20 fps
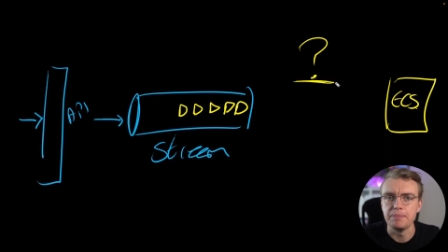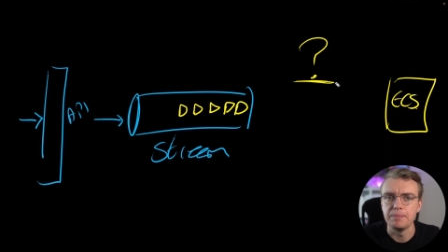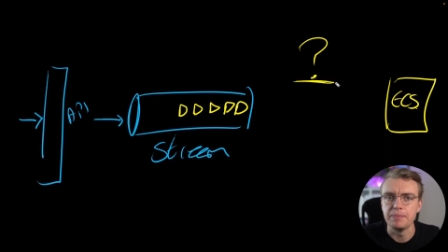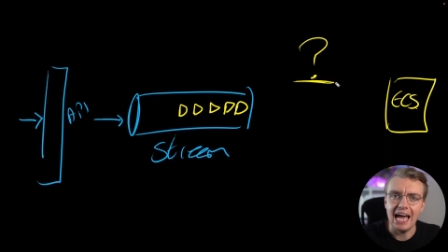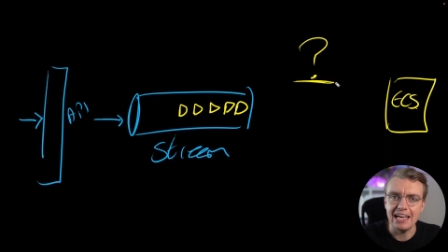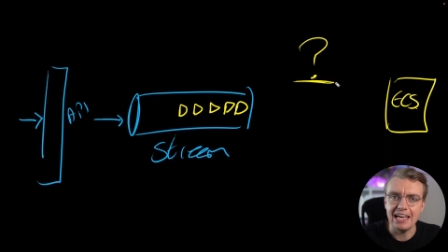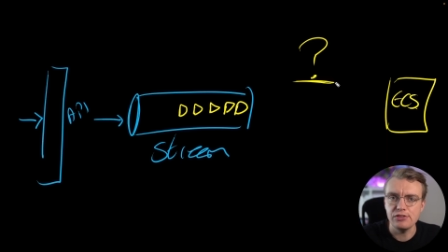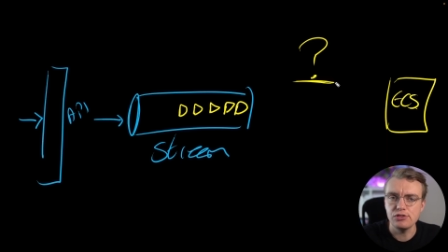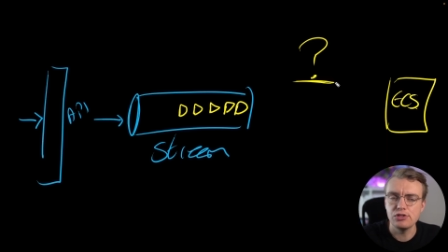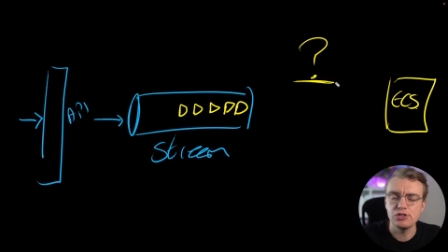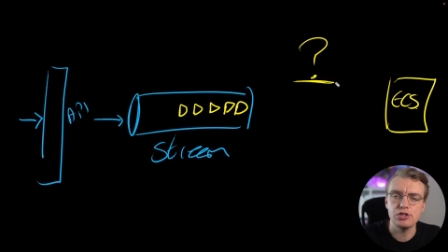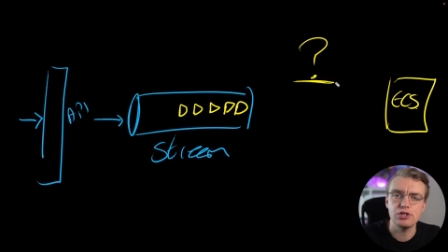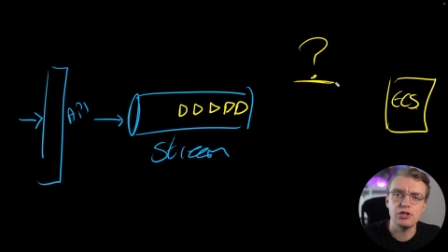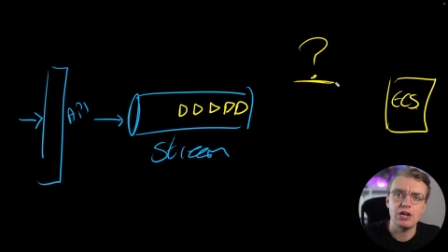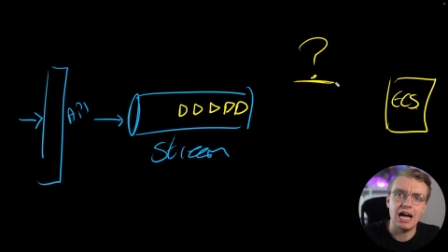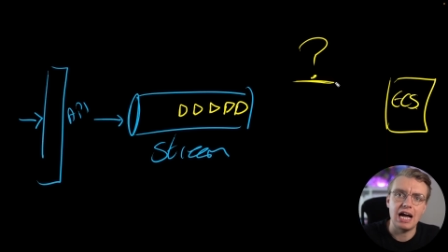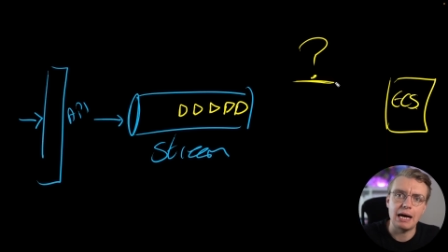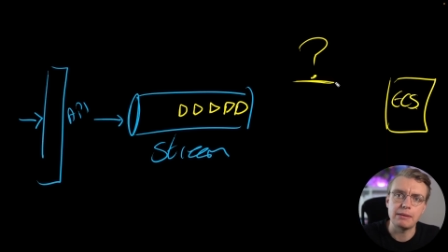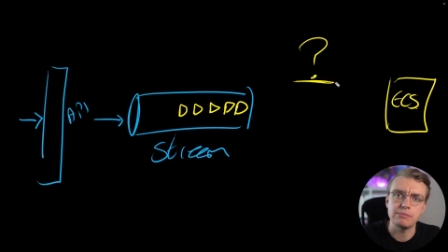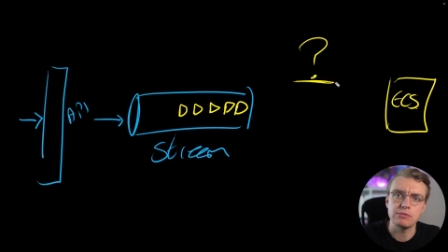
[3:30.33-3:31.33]
Enter
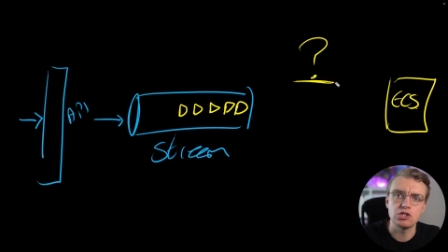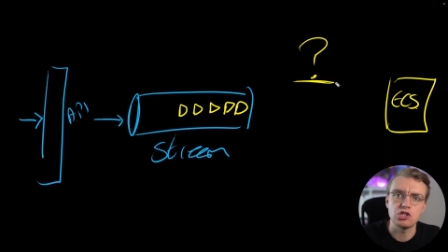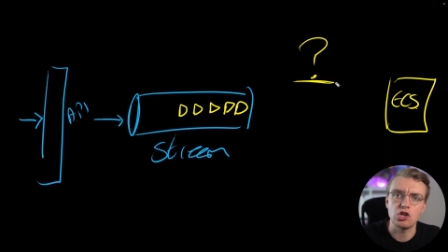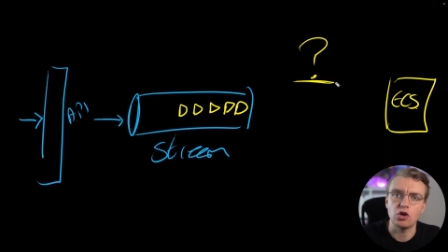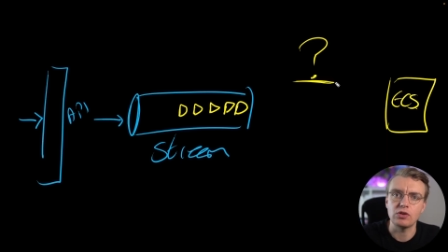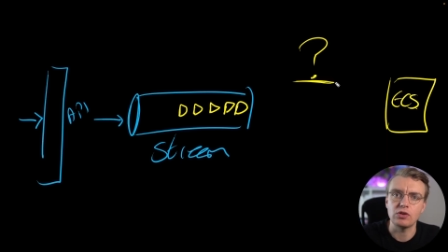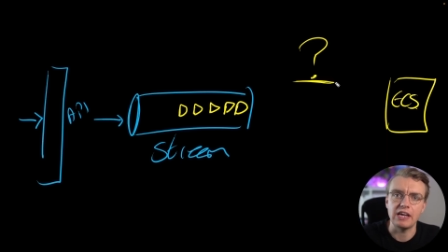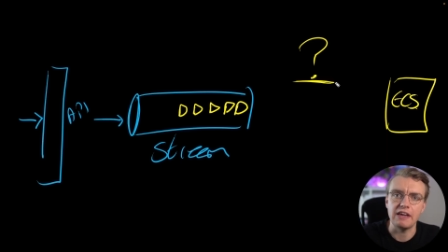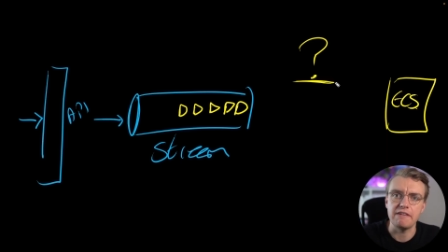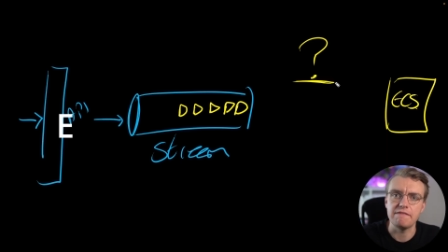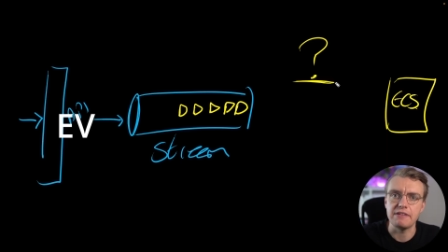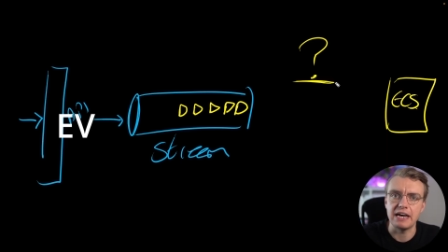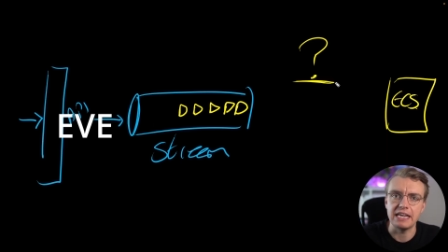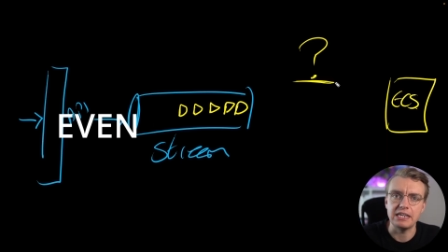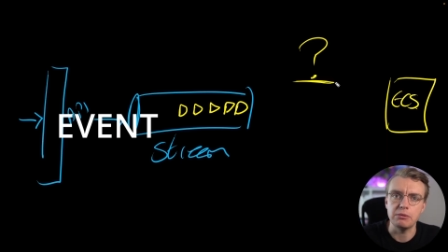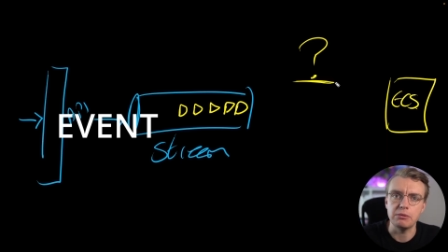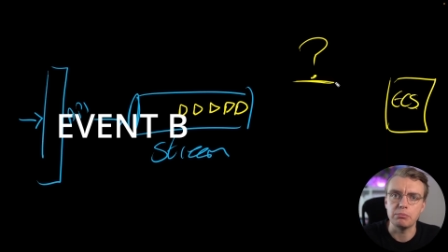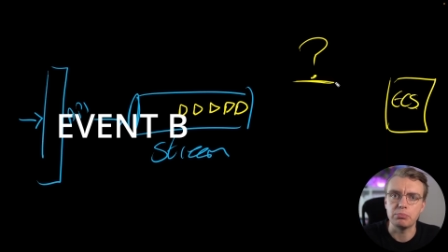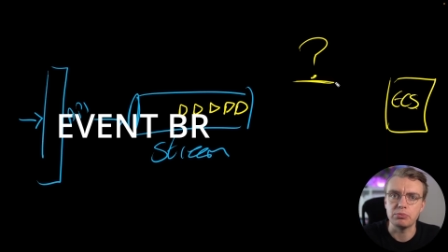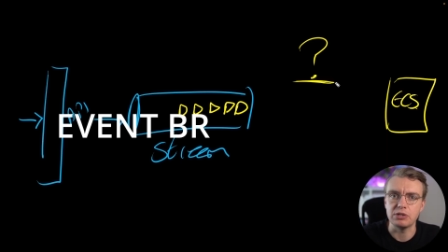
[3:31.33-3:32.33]
Amazon
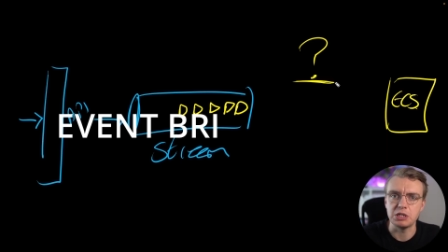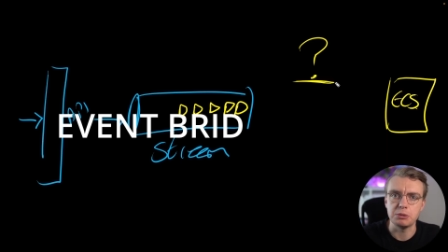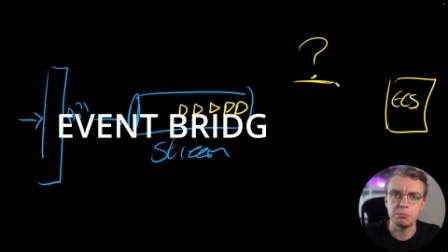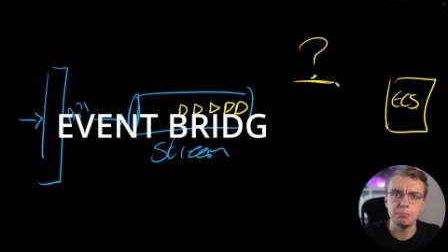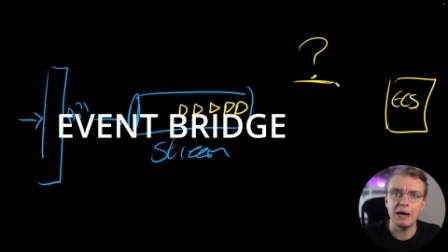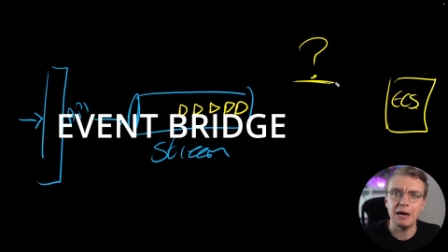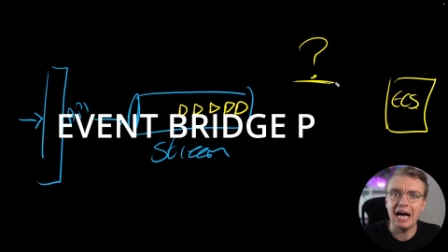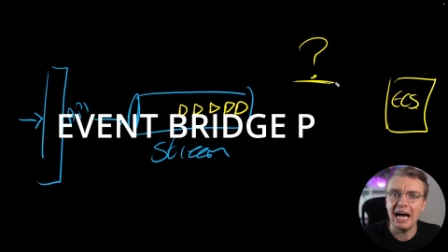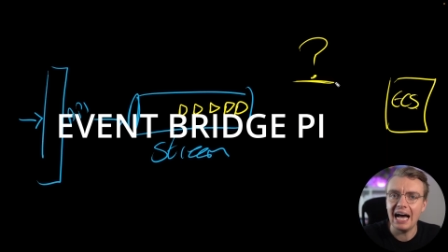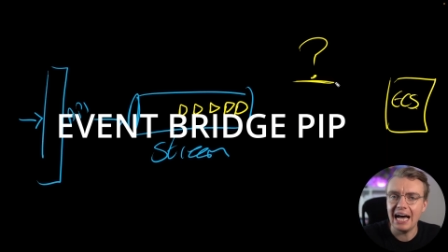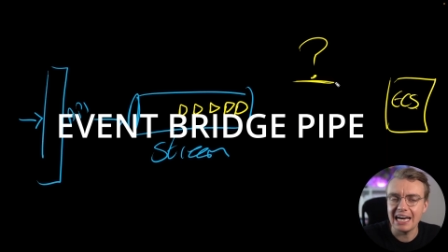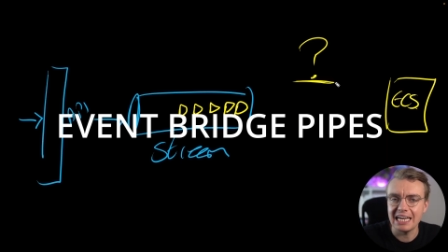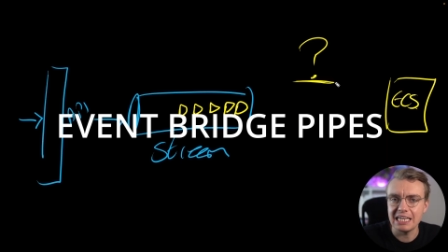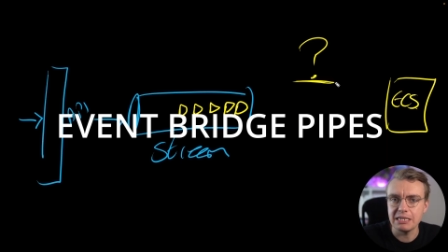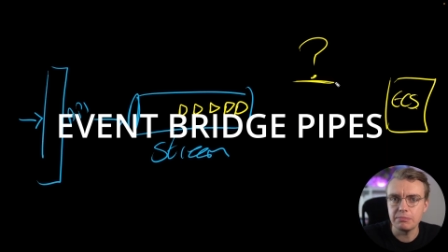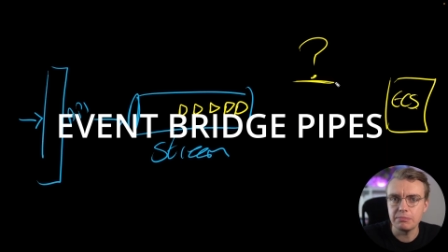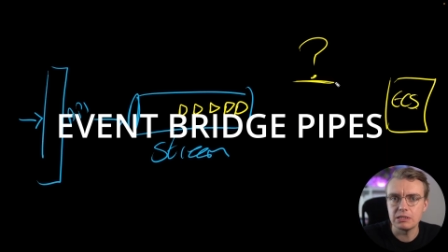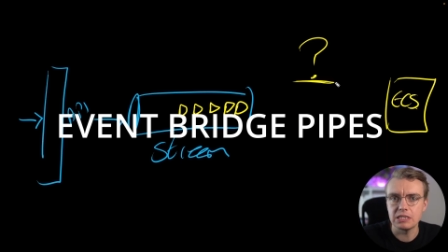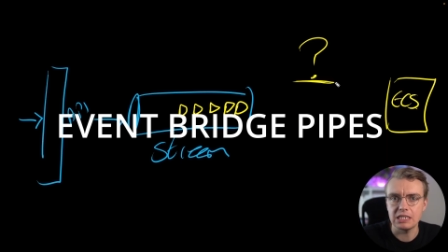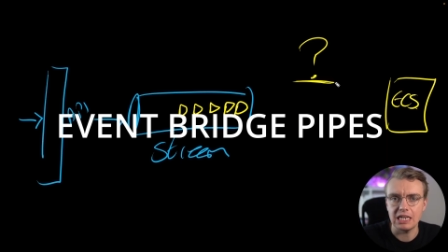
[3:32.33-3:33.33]
Event Bridge
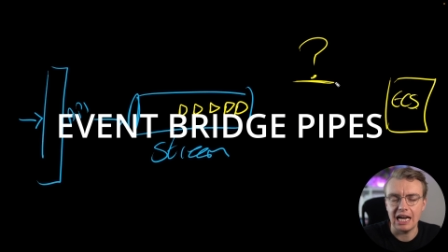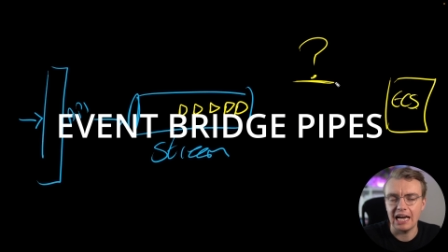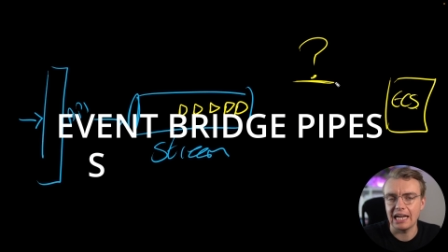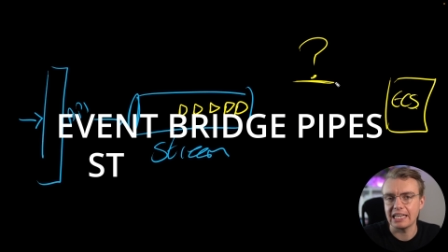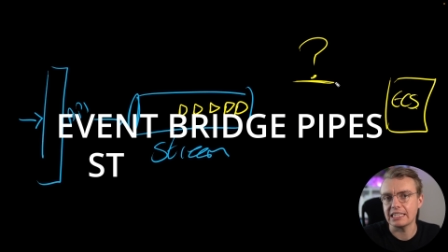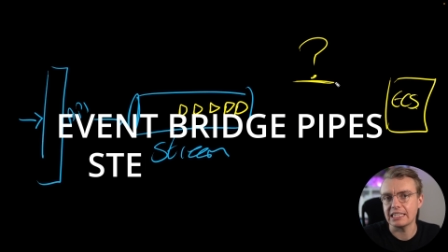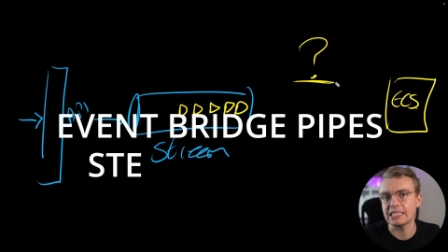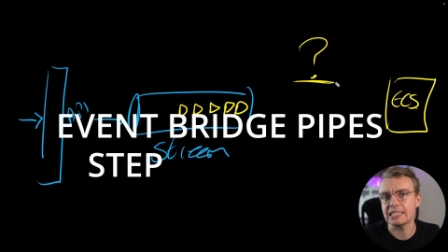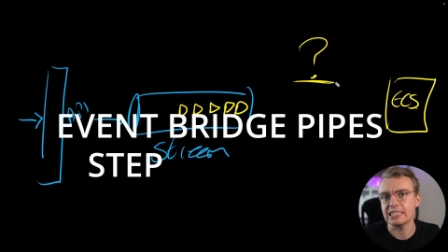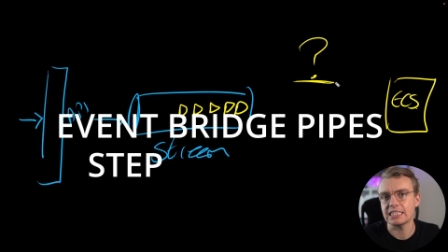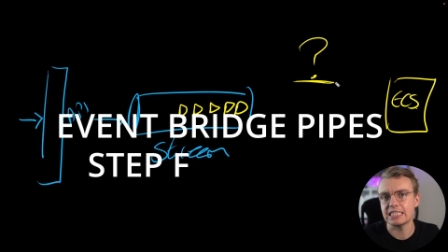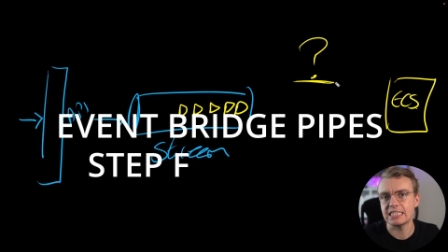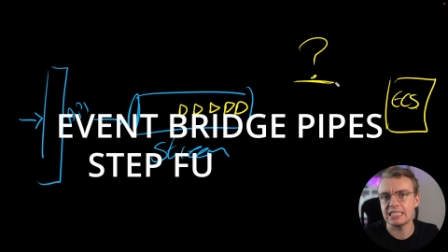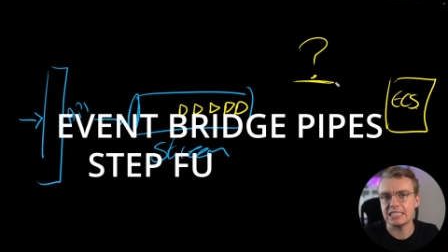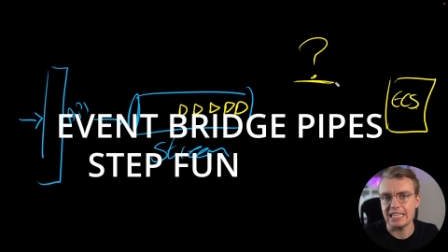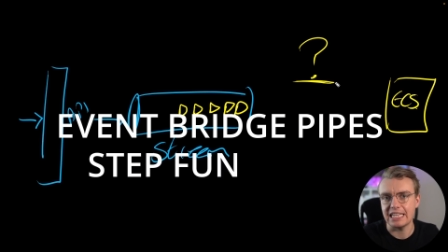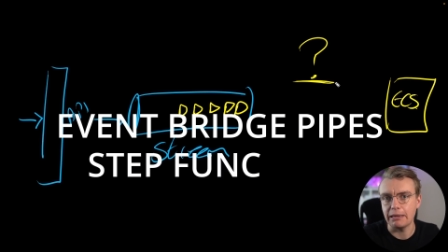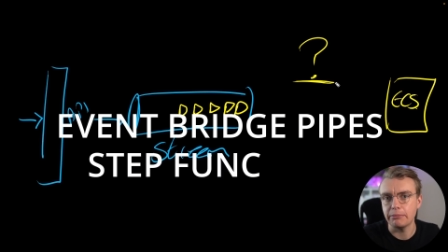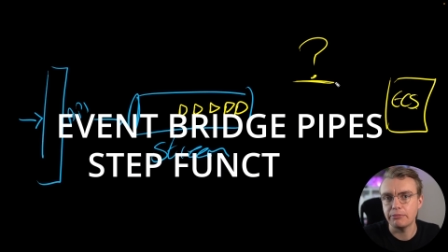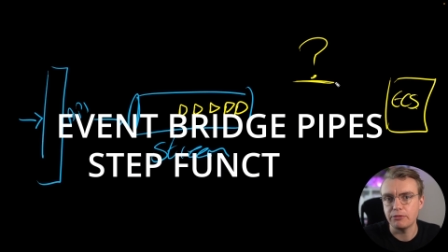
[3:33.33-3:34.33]
pipes and
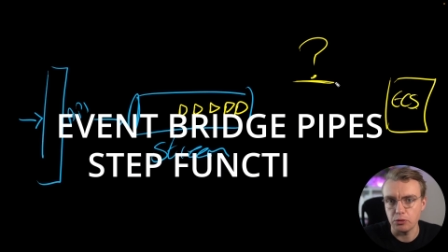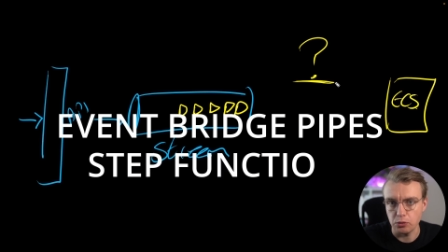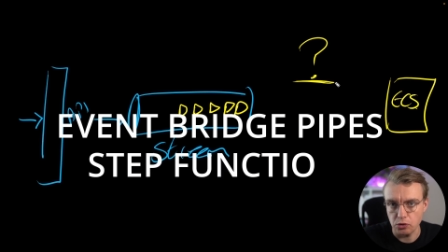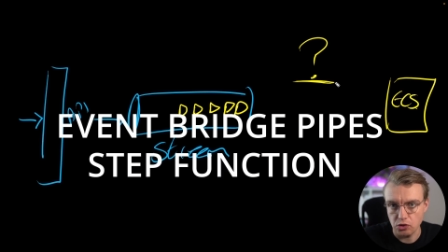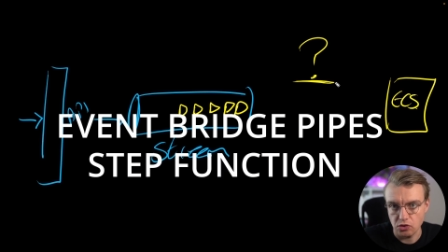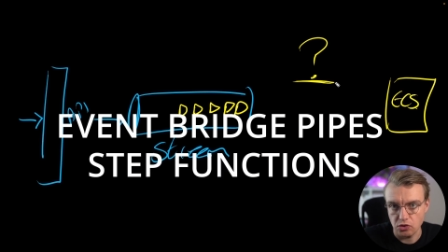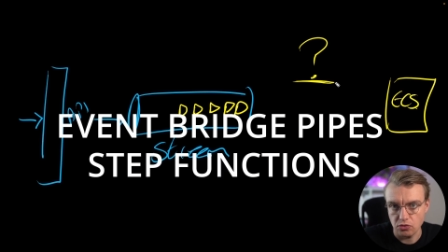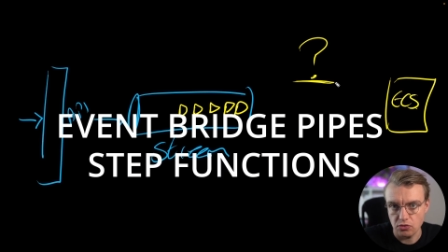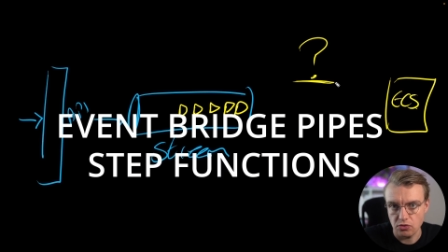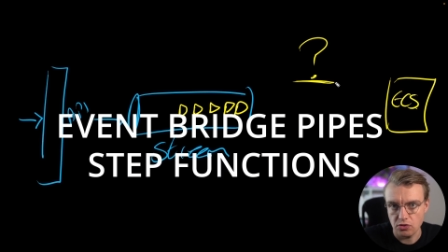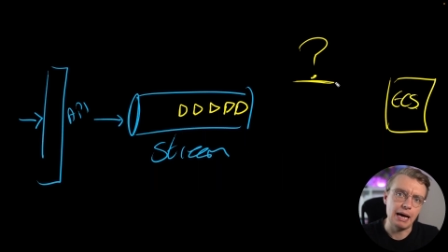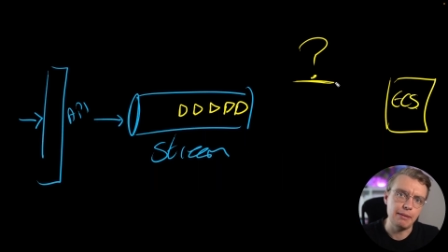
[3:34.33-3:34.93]
step functions.